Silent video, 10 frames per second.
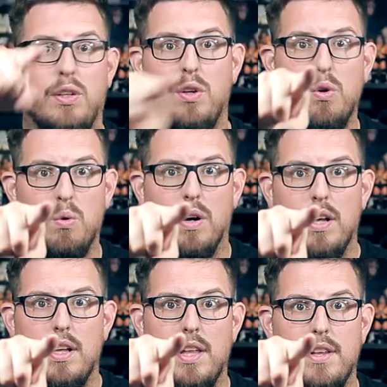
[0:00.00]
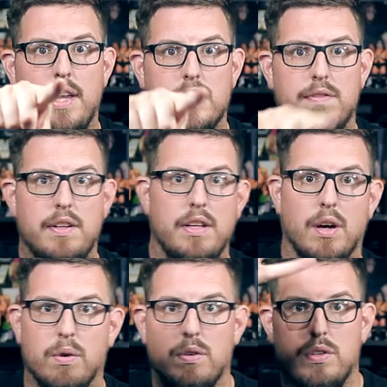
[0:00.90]
you in the next
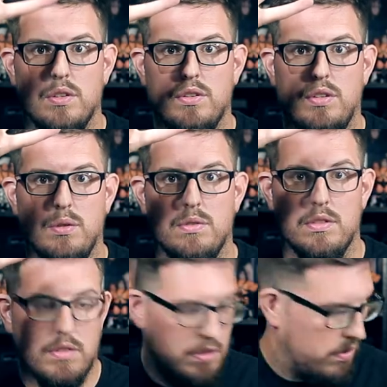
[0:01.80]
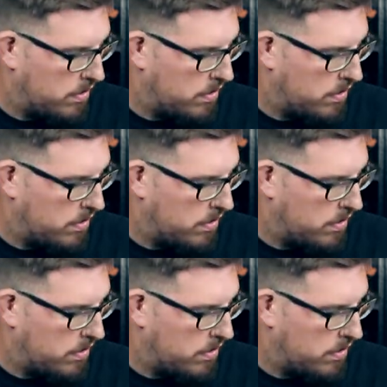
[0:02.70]
video. Deuces.